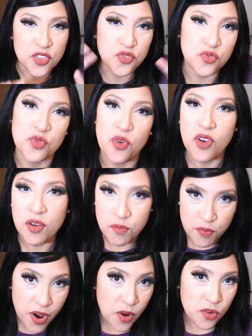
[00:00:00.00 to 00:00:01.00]
strong
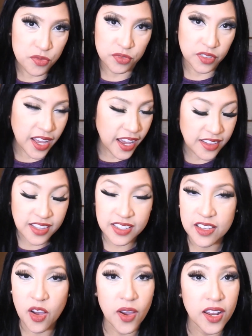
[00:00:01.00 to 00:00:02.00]
and powerful.
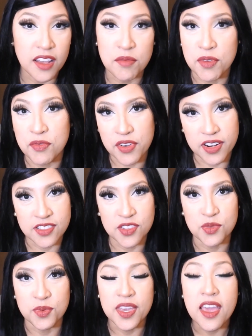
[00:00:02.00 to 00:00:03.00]
That's how I like my fragrance
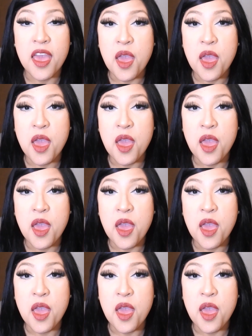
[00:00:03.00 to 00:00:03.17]
to be.